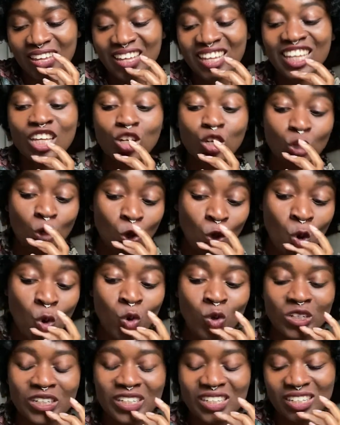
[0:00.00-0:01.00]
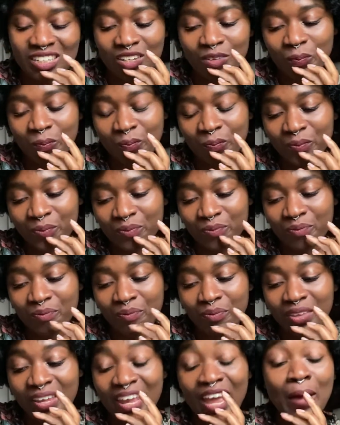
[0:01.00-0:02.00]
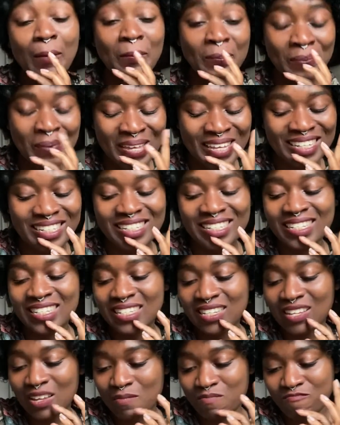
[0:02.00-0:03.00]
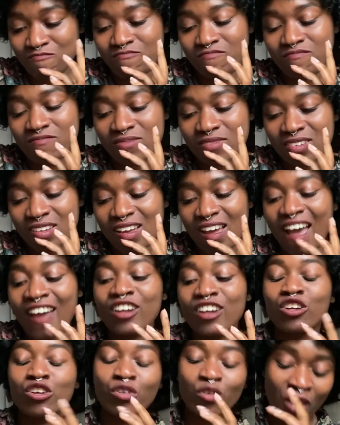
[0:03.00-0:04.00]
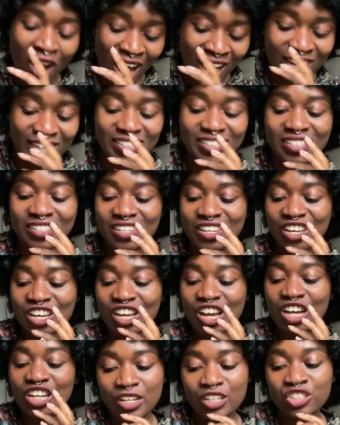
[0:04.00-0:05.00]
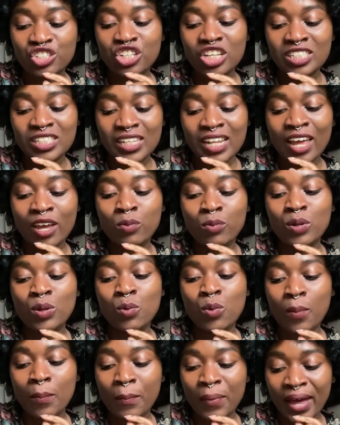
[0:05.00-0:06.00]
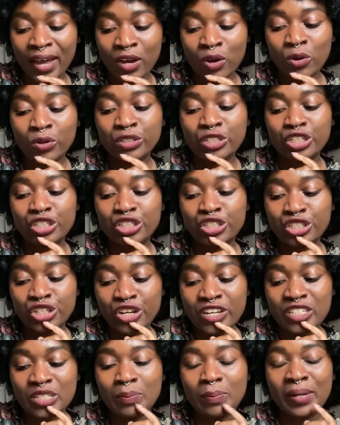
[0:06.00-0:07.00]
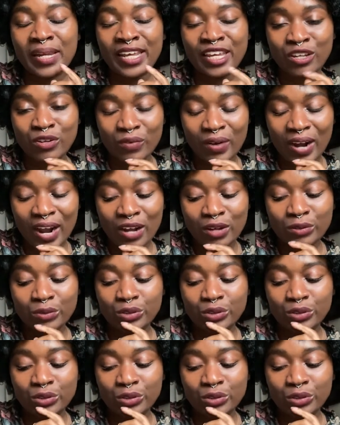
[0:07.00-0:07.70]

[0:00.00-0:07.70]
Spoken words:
he clawed and bit and cried, just like we were back on the dirt playground.